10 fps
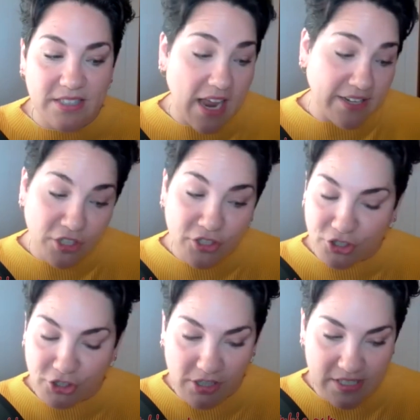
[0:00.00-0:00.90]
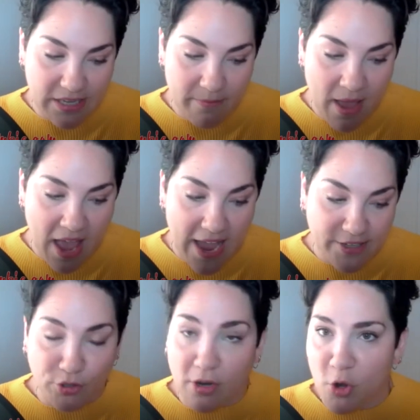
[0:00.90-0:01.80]
I took journalism at
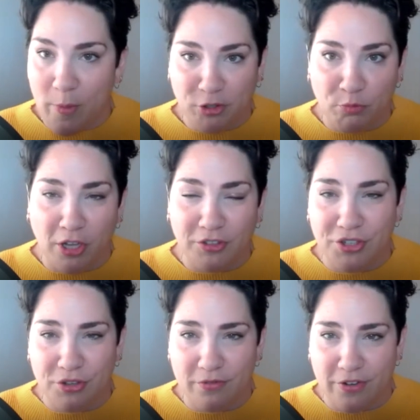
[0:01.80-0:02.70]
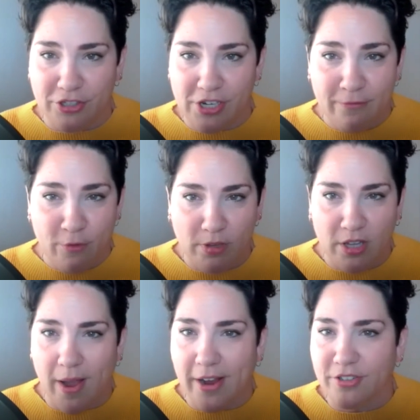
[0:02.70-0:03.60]
Toronto Metropolitan University,
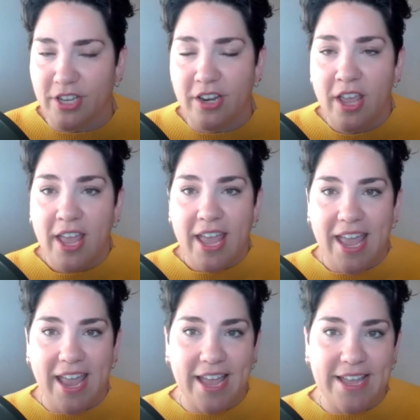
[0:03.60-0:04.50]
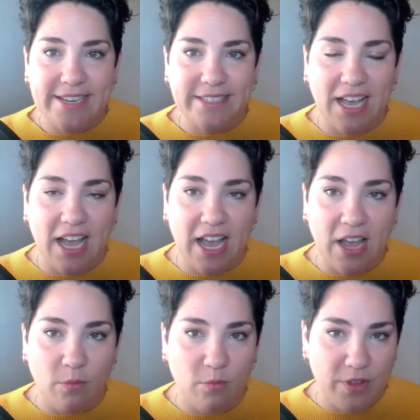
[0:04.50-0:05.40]
formerly Ryerson, and
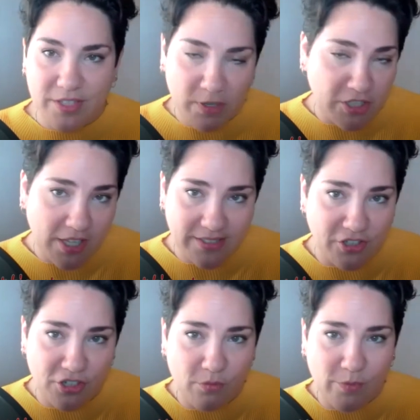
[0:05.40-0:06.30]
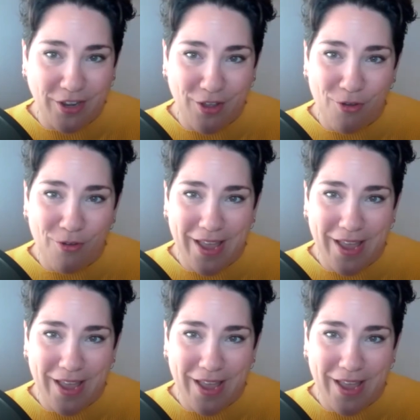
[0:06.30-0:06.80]
with a specialization in radio.